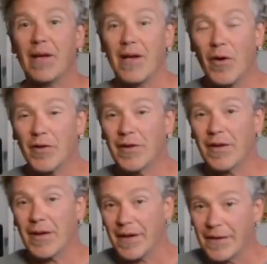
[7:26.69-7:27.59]
I
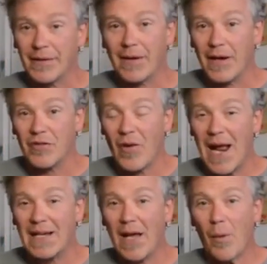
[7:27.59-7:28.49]

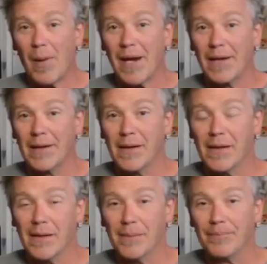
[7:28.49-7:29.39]
dragged out
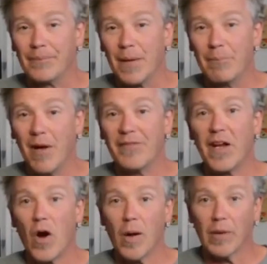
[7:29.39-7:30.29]
my buffing
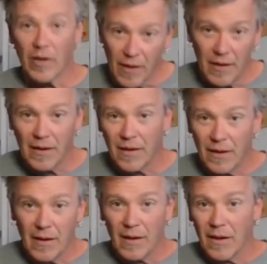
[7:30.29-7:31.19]
arbor
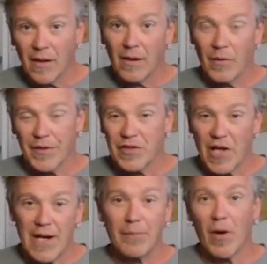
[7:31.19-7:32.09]
with the
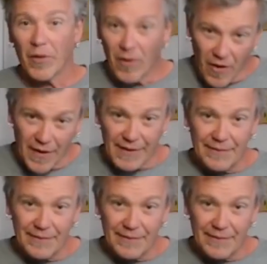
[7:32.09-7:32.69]
giant motor on it.